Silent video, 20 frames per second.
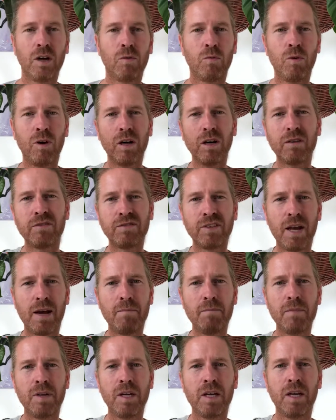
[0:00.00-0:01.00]
One of
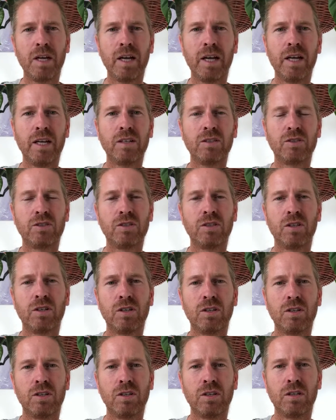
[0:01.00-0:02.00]
them is,
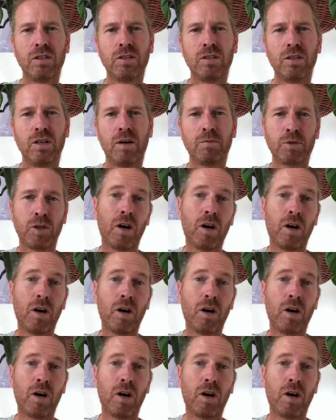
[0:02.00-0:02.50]
I'm